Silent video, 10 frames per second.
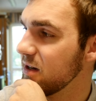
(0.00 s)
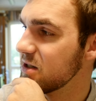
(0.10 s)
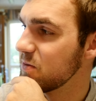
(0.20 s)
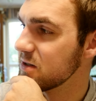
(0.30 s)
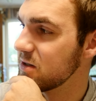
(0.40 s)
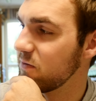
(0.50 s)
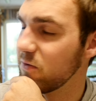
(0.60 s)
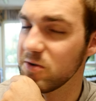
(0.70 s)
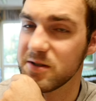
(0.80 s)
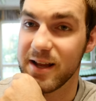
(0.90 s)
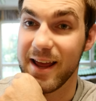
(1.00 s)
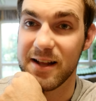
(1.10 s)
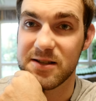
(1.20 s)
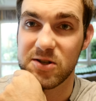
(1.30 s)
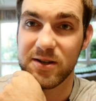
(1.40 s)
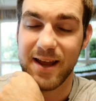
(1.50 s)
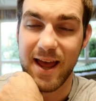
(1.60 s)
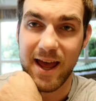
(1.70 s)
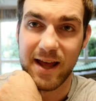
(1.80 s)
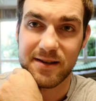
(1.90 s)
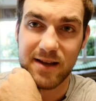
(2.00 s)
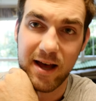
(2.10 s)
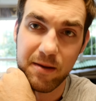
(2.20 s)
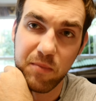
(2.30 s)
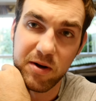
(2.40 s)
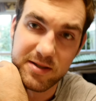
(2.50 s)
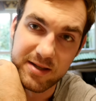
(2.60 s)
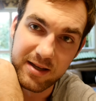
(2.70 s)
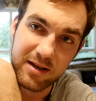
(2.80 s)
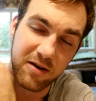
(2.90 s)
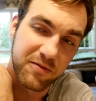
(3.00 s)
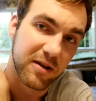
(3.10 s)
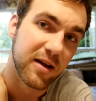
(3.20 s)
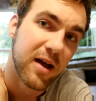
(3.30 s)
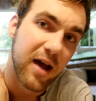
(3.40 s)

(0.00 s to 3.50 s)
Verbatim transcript: This was the first hands-on and unboxing here of the